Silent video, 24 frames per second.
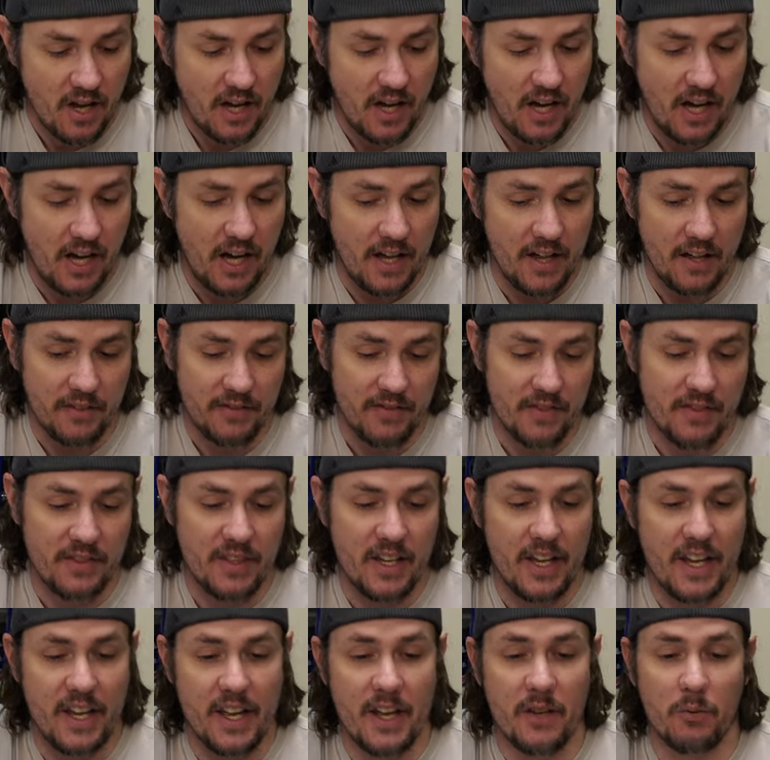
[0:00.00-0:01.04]
Uh,
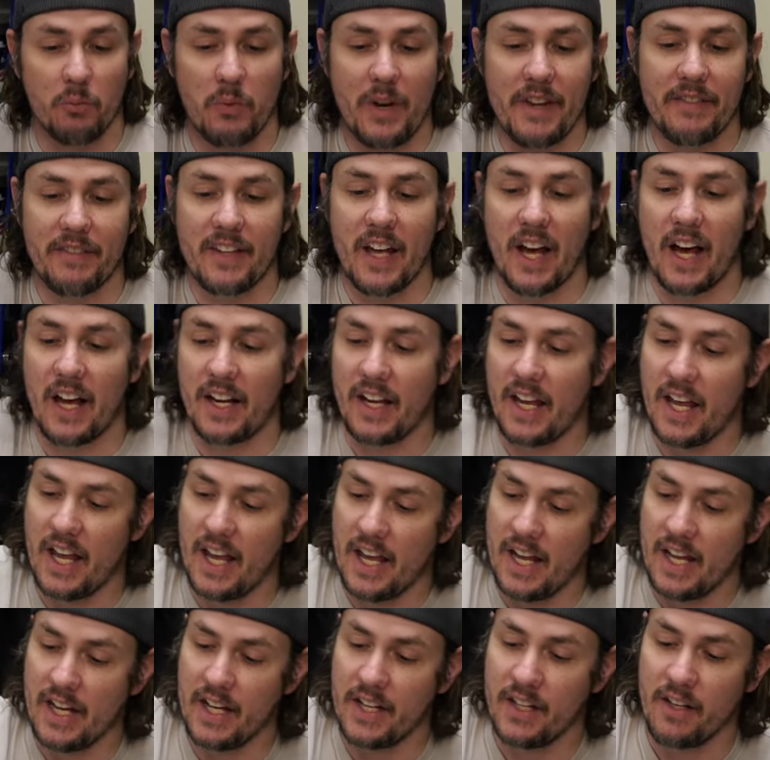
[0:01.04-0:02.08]
then we've got
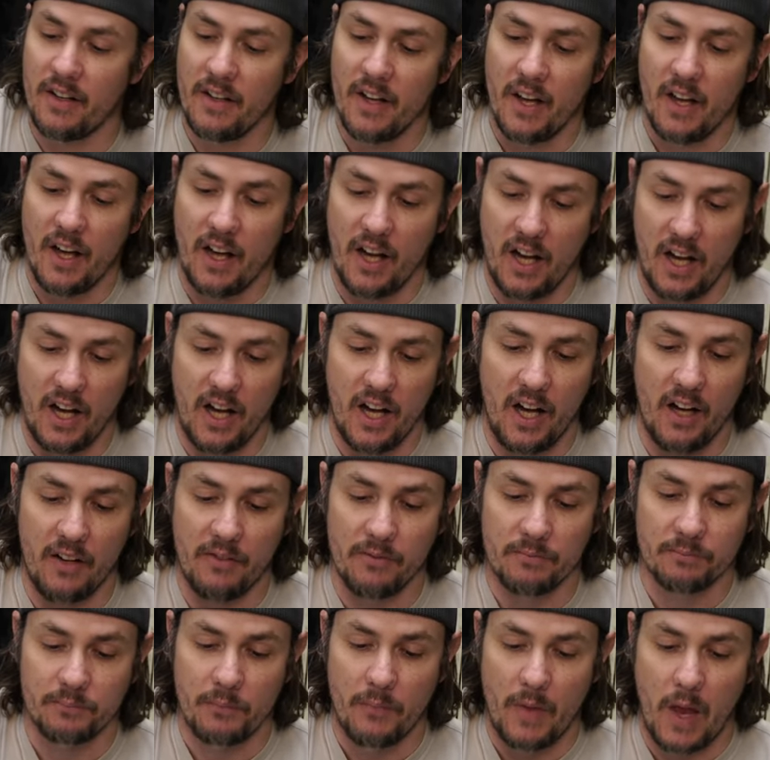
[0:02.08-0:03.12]
a
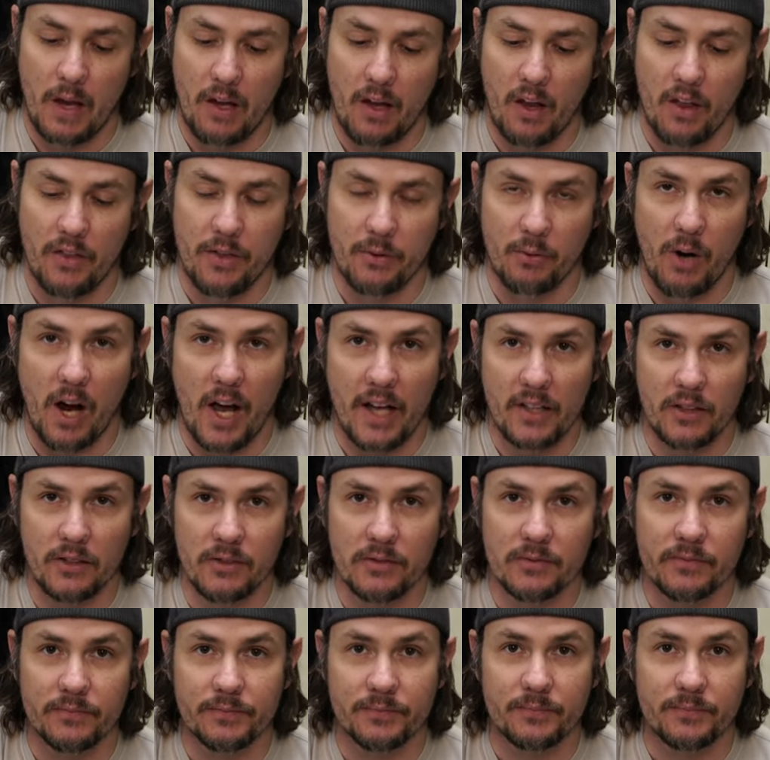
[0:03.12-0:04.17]
uh, throttle